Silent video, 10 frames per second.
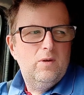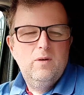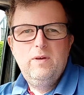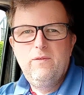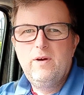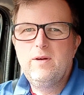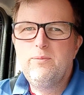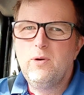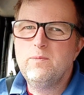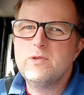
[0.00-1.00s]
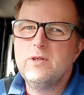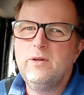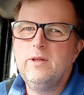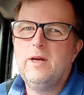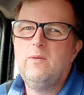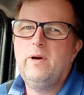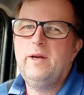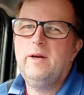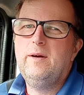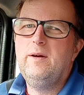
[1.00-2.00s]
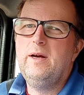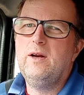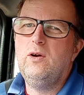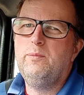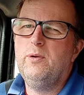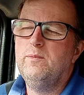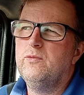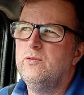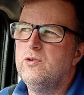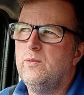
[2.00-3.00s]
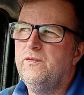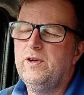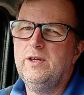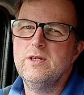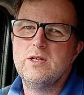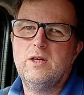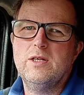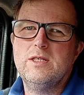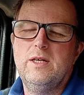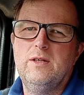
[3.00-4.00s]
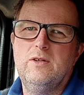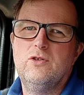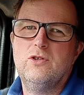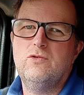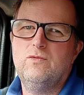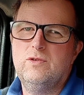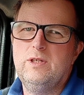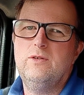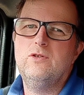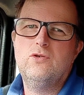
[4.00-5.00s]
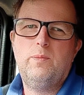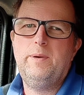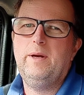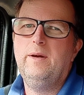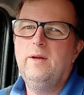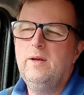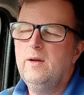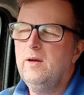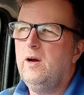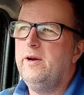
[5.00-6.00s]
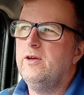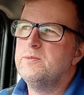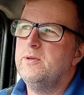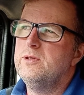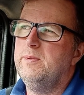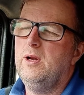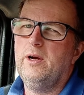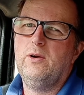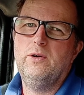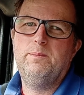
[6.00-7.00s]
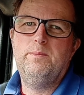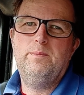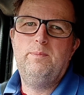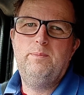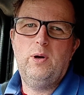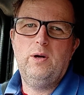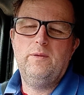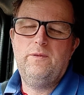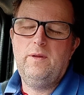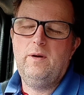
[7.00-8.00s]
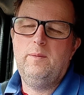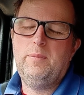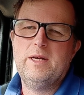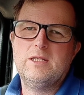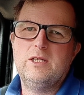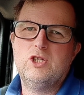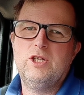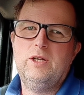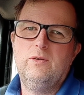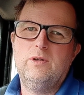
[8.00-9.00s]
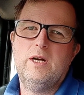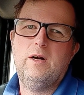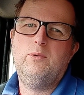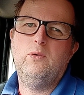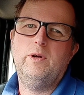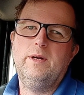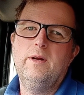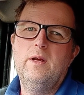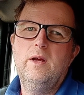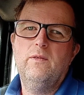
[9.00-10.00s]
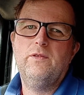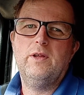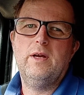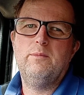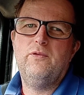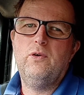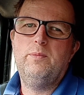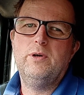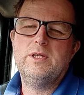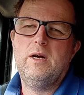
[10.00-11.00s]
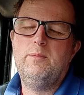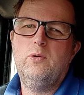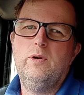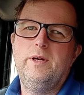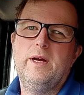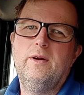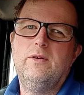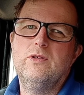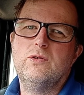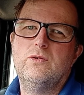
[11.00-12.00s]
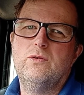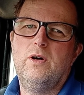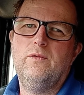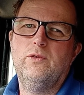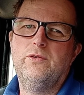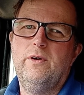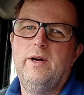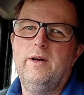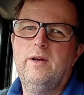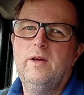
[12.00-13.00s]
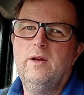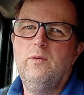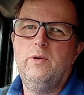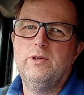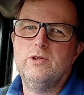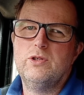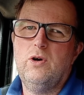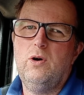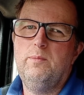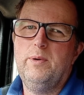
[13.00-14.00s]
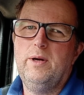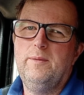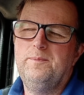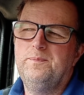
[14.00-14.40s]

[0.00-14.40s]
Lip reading: Never had any problems doing it that way. I had a lot of problems with drop feeders, like I said, they just seem to drop it. I know you're supposed to be like on a plastic sheet or a tarpaulin. Done that before, put a tarpaulin down and you just drive onto it when you stop, but